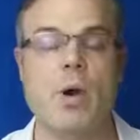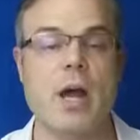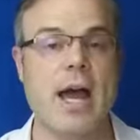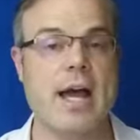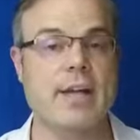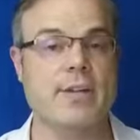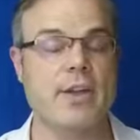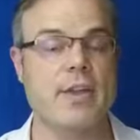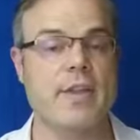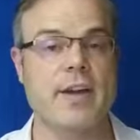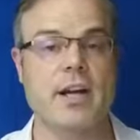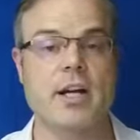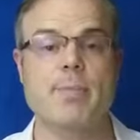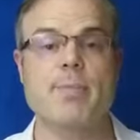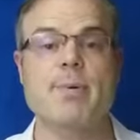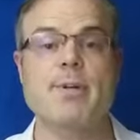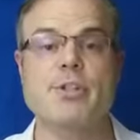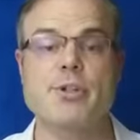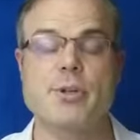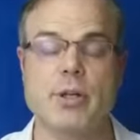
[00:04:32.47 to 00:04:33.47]
As a
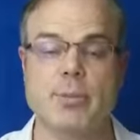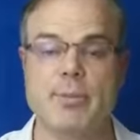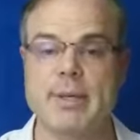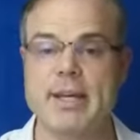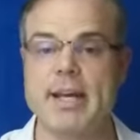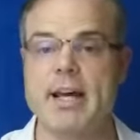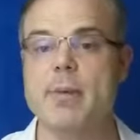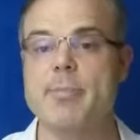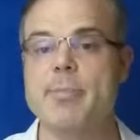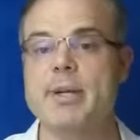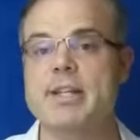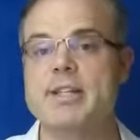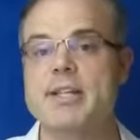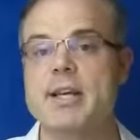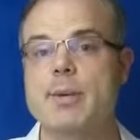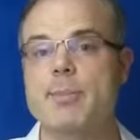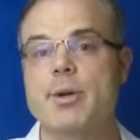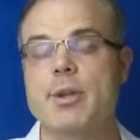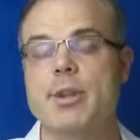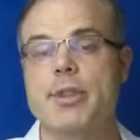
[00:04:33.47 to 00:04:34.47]
therapist, you can be helping
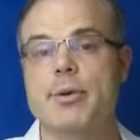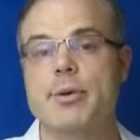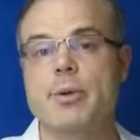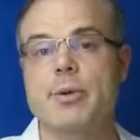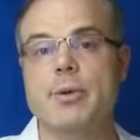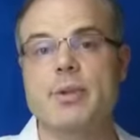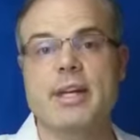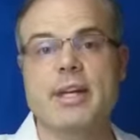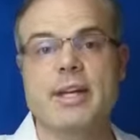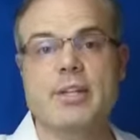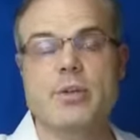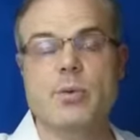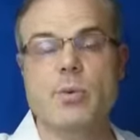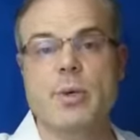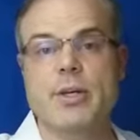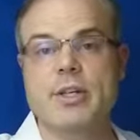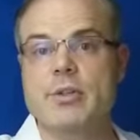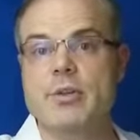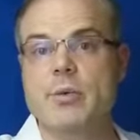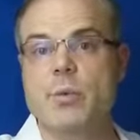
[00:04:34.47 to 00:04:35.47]
someone through this
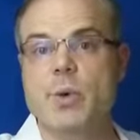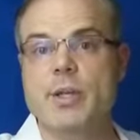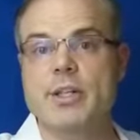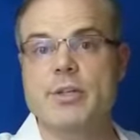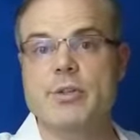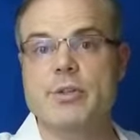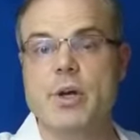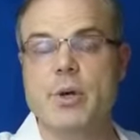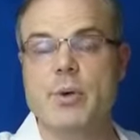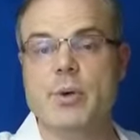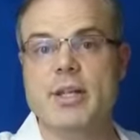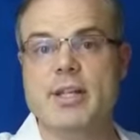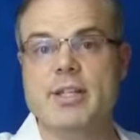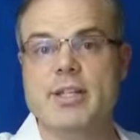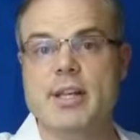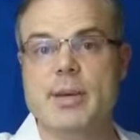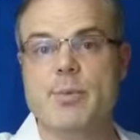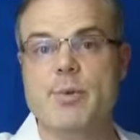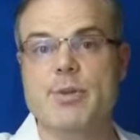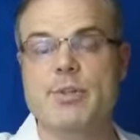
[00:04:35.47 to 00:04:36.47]
when you notice
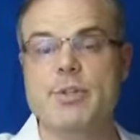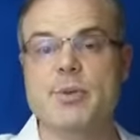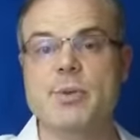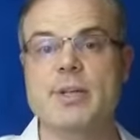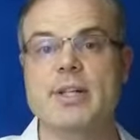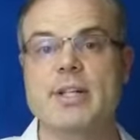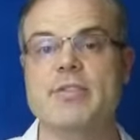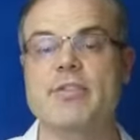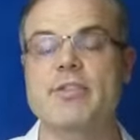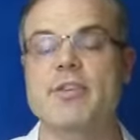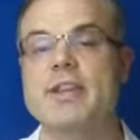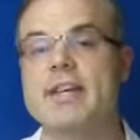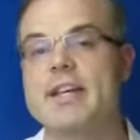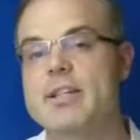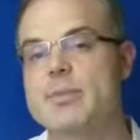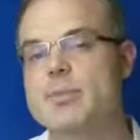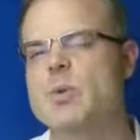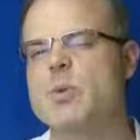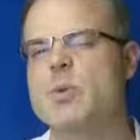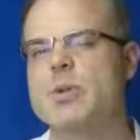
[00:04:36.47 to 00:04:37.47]
someone doing different
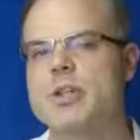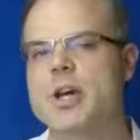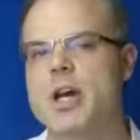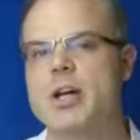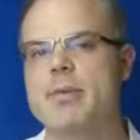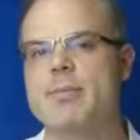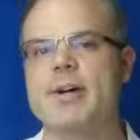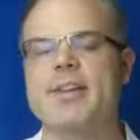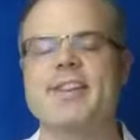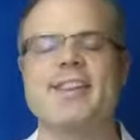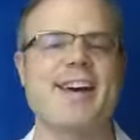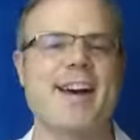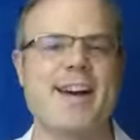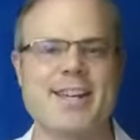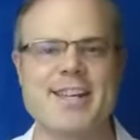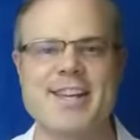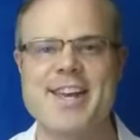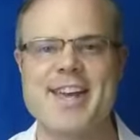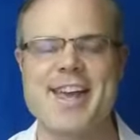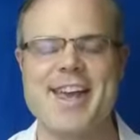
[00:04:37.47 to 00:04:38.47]
things, but we'll talk about
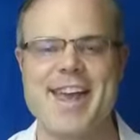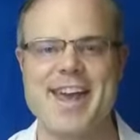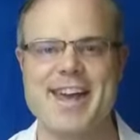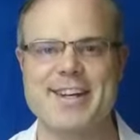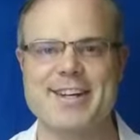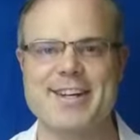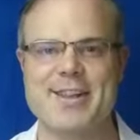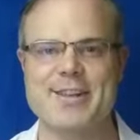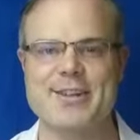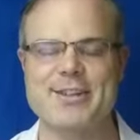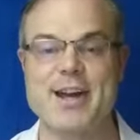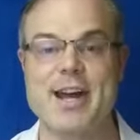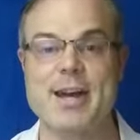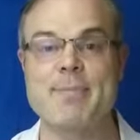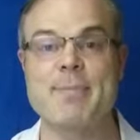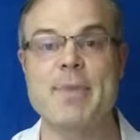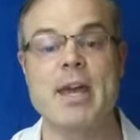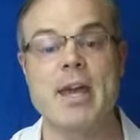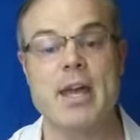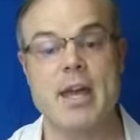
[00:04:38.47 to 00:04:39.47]
that at another
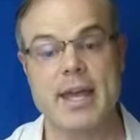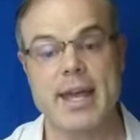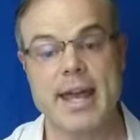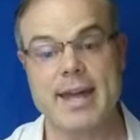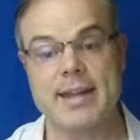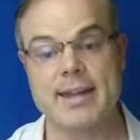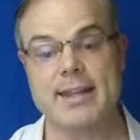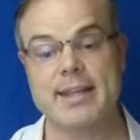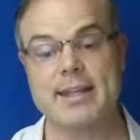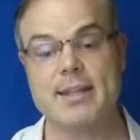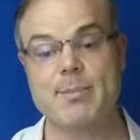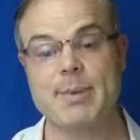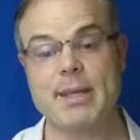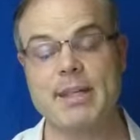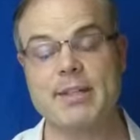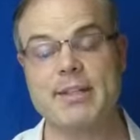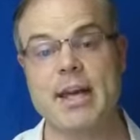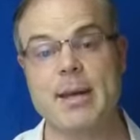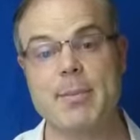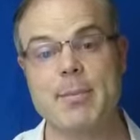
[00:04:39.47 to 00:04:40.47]
time. In the
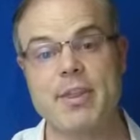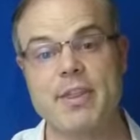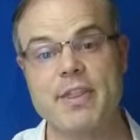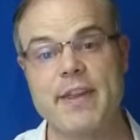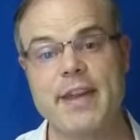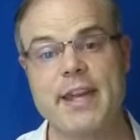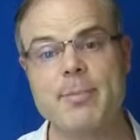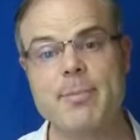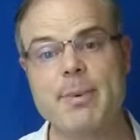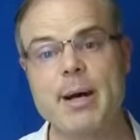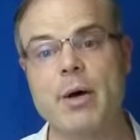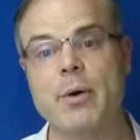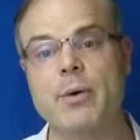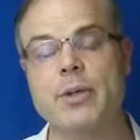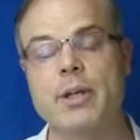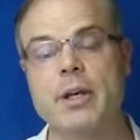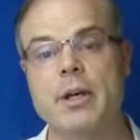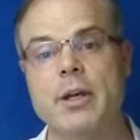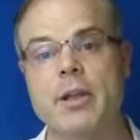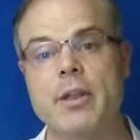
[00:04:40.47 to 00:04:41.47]
meantime, think about